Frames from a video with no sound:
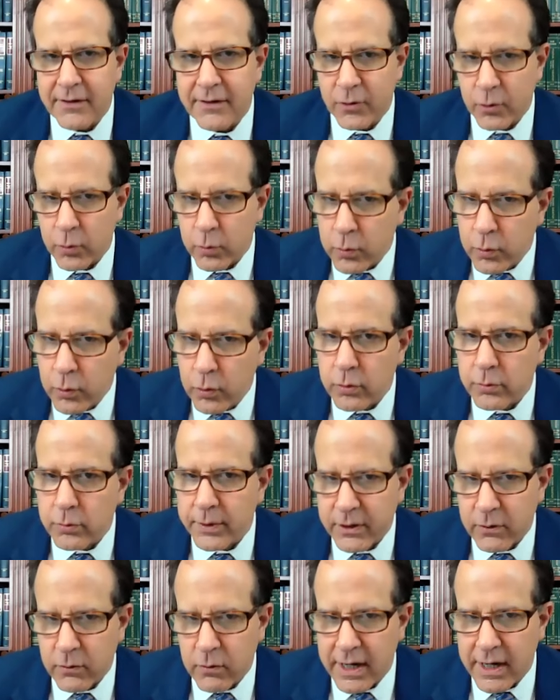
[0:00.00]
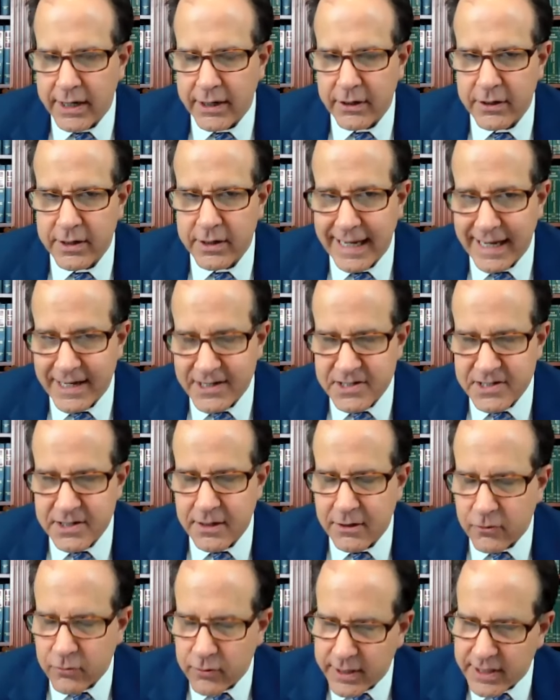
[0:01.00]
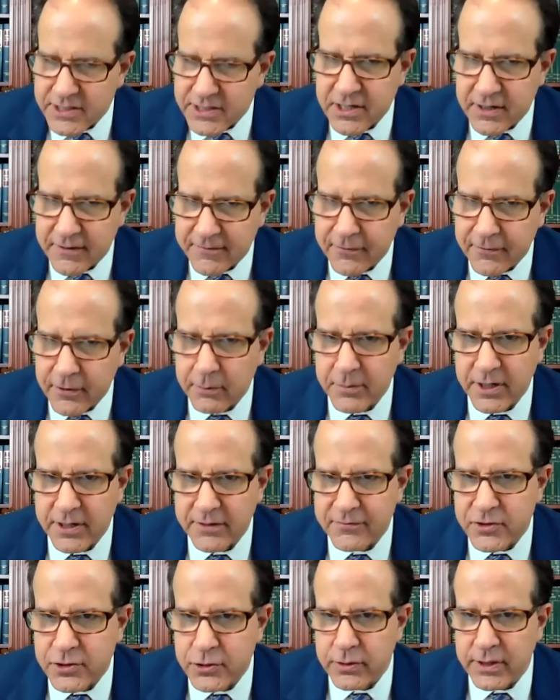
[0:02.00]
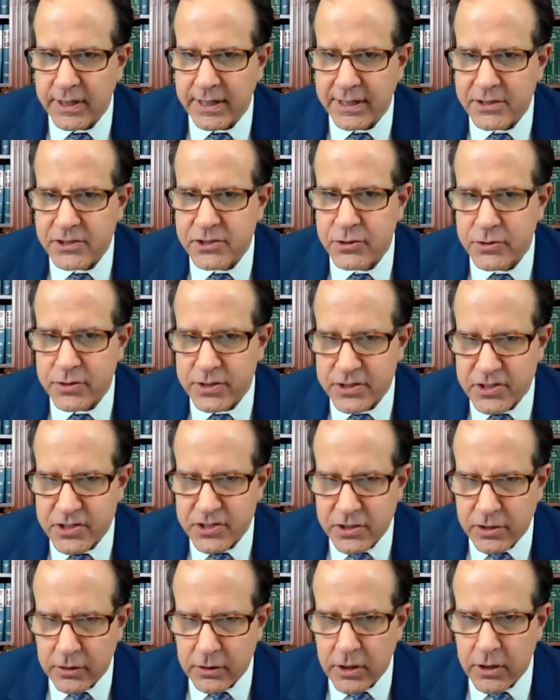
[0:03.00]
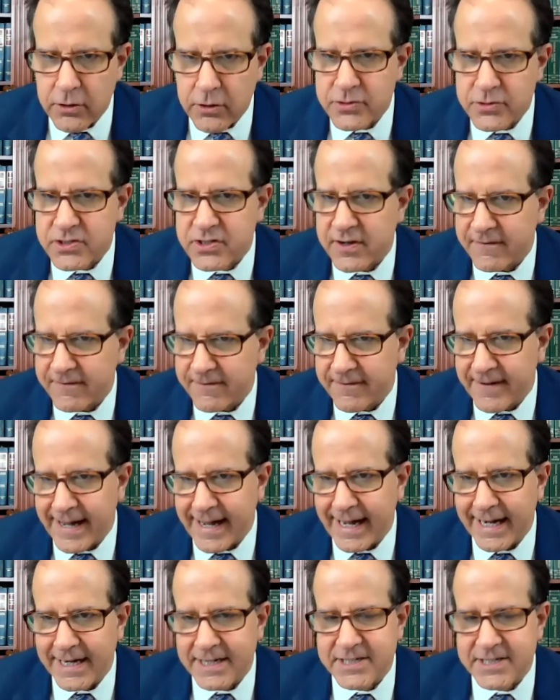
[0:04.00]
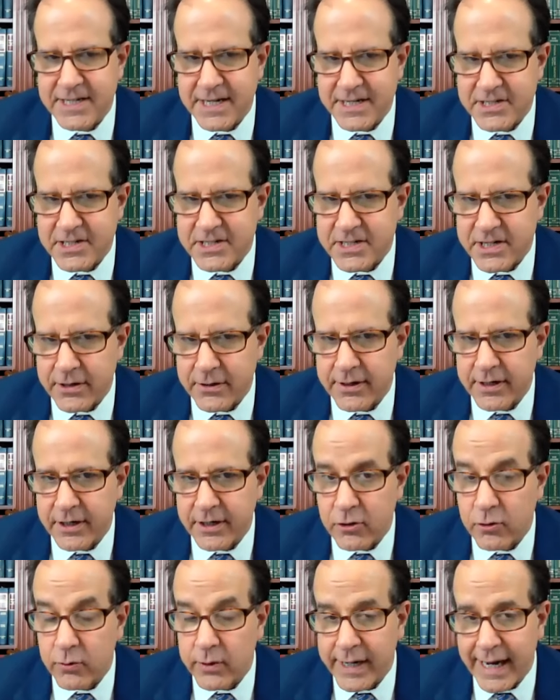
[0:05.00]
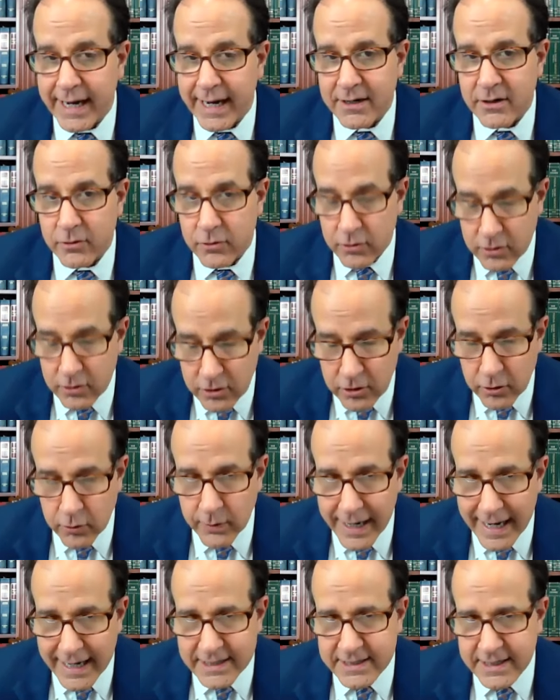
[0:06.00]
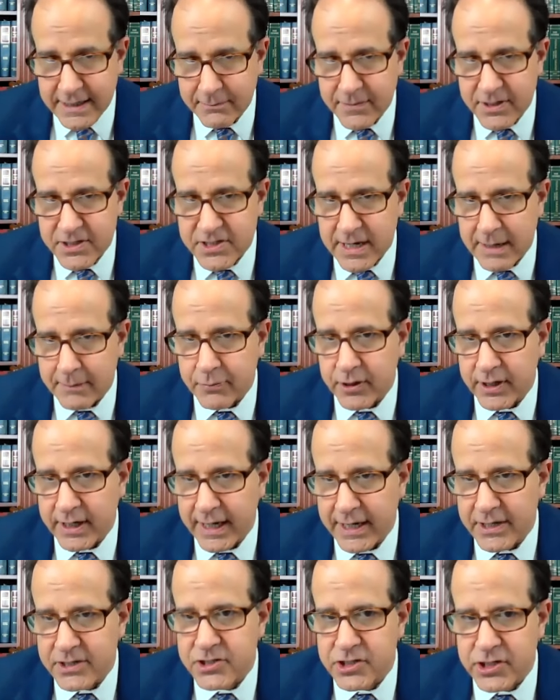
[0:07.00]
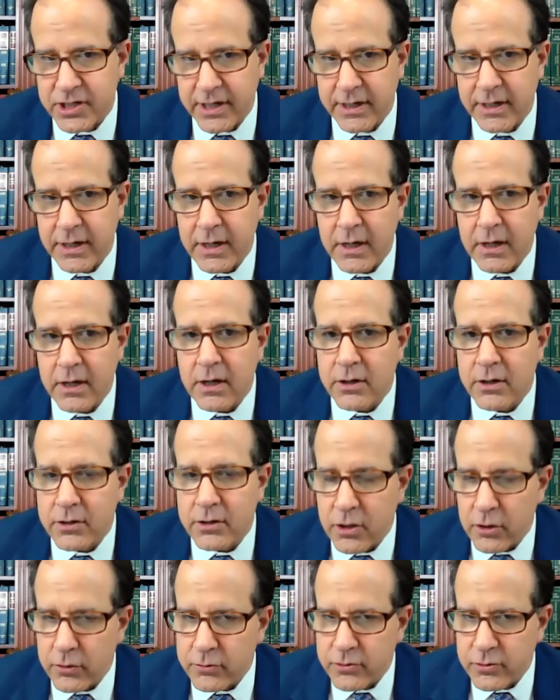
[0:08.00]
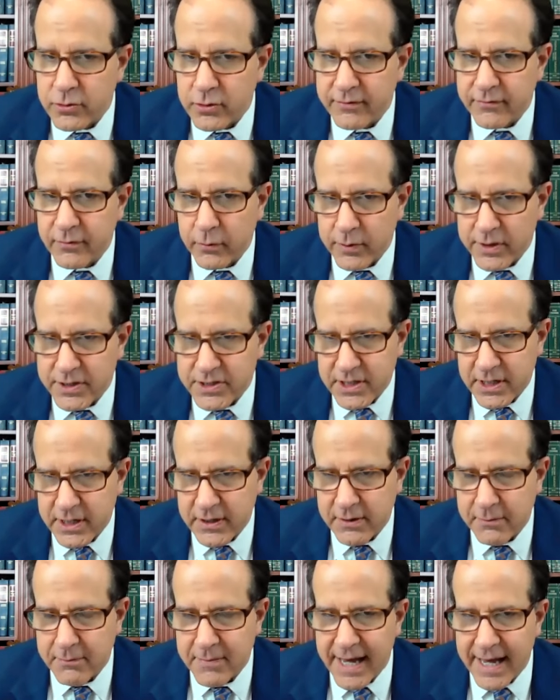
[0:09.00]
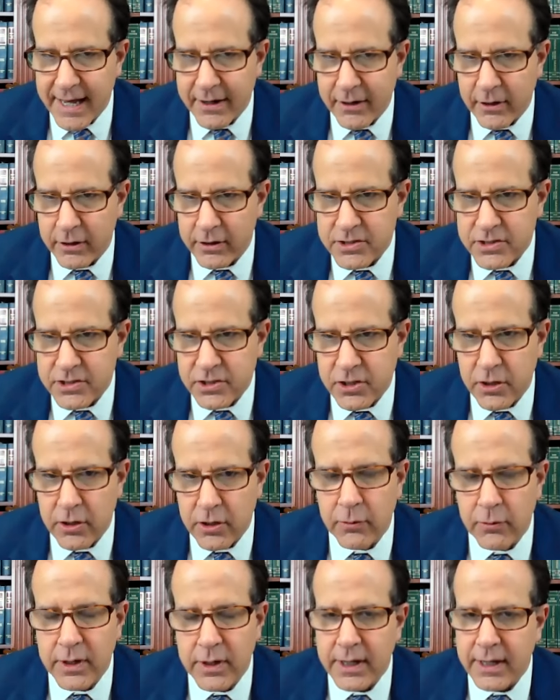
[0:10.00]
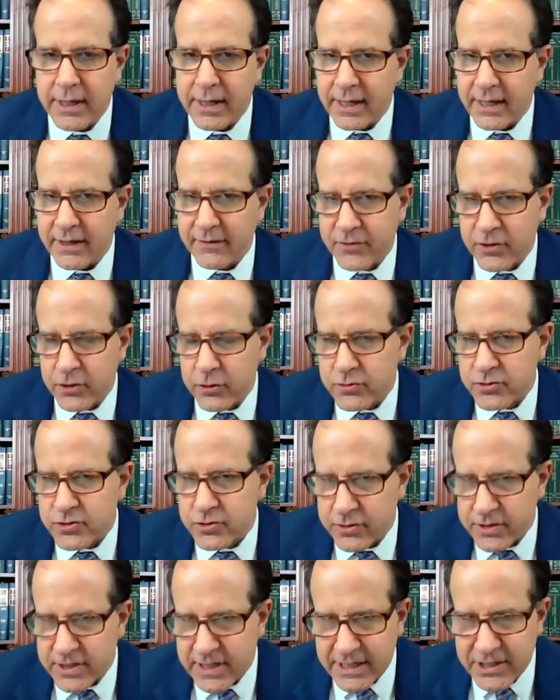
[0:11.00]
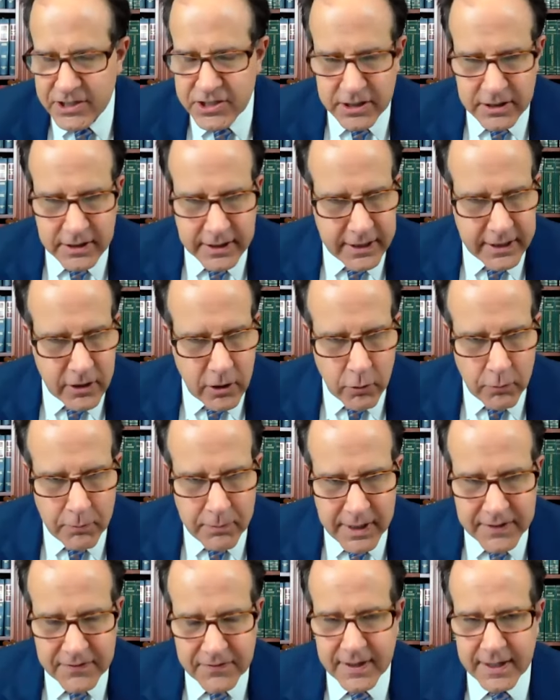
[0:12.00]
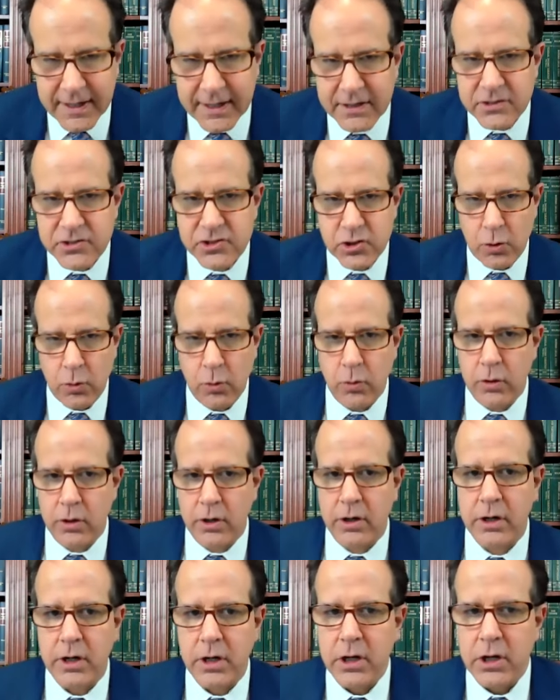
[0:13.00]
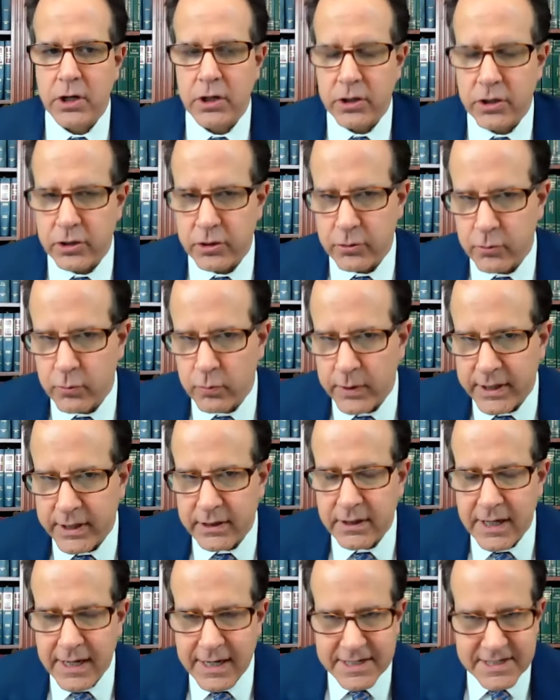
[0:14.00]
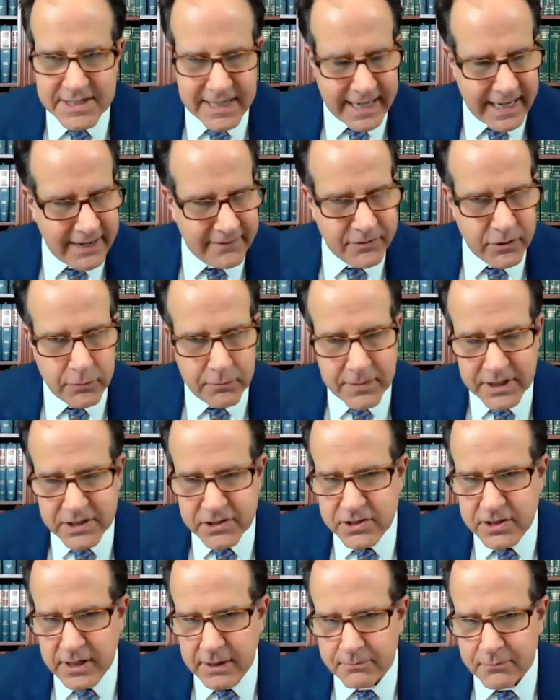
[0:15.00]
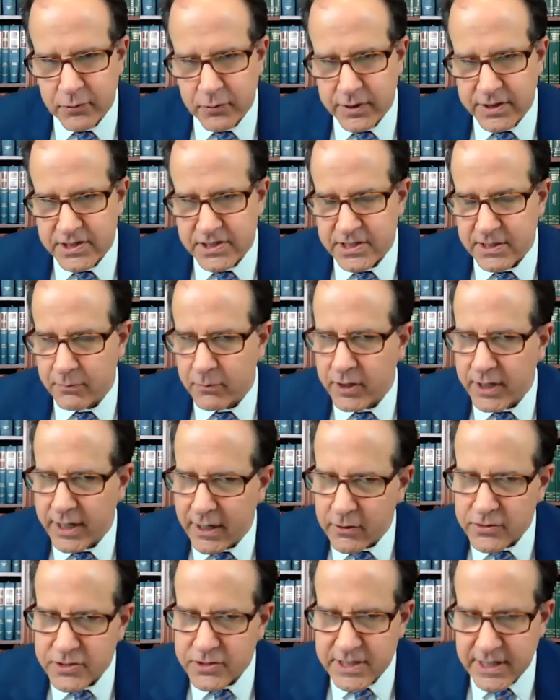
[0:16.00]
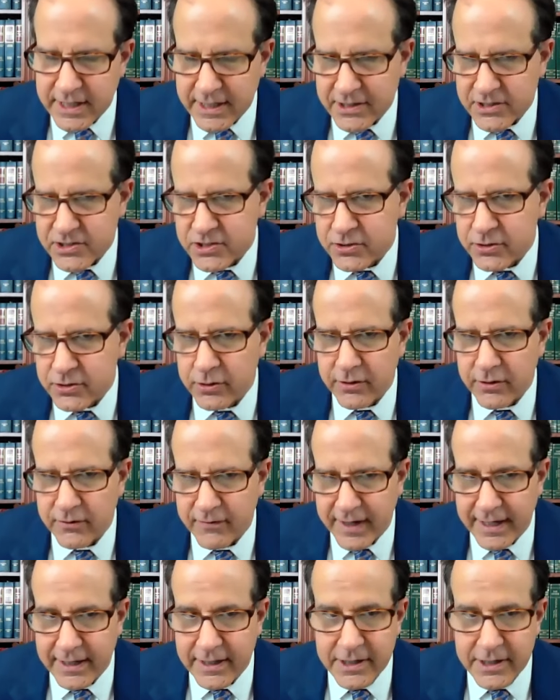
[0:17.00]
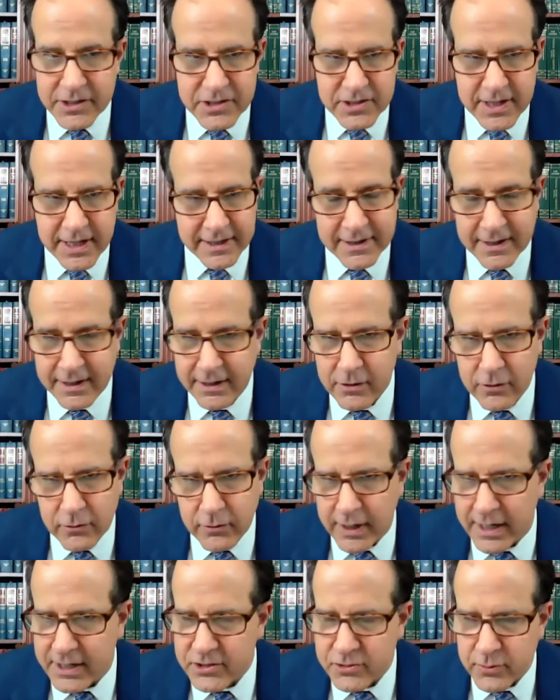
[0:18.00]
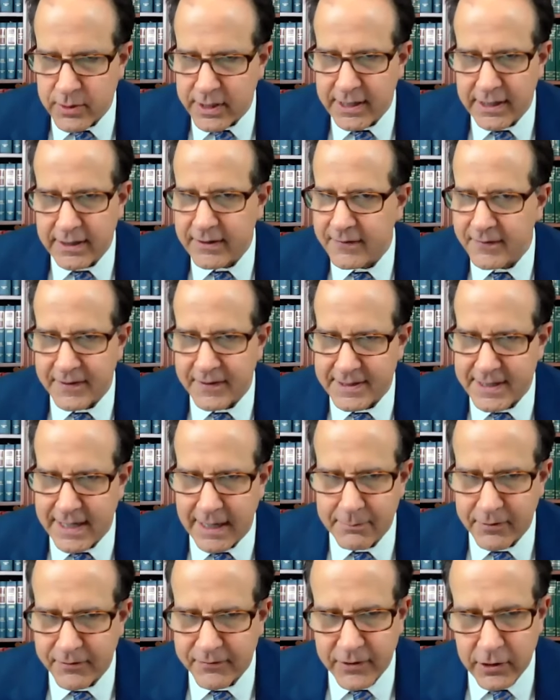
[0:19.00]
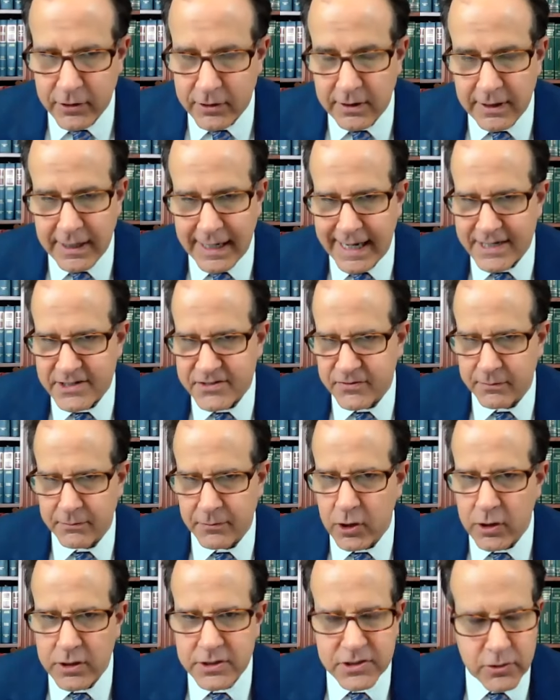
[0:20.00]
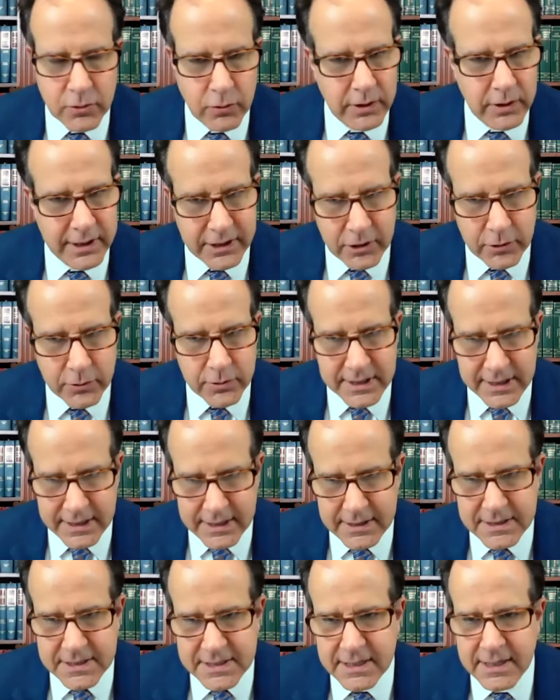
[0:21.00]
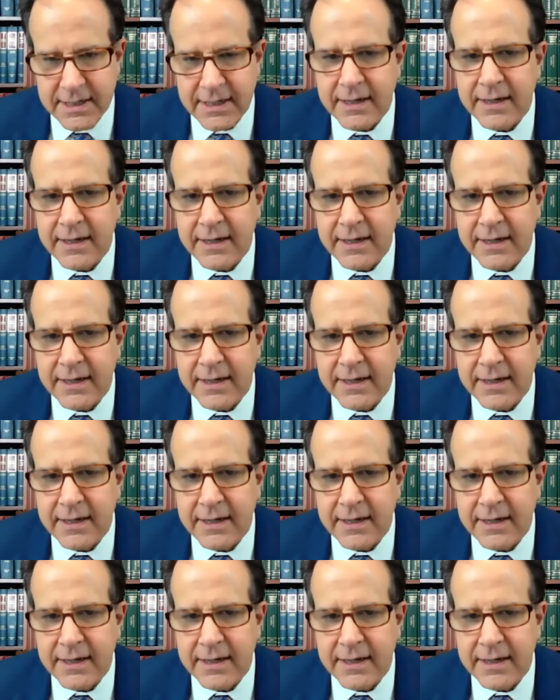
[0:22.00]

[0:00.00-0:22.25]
The rule require has creates an affirmative duty to disclose facts necessary to correct correct a misapprehension known to have arisen in the matter. So if you strategically omit things or you realize they have you mixed up with someone else and it's to your advantage, they think you graduated at the top of your class from law school and you didn't,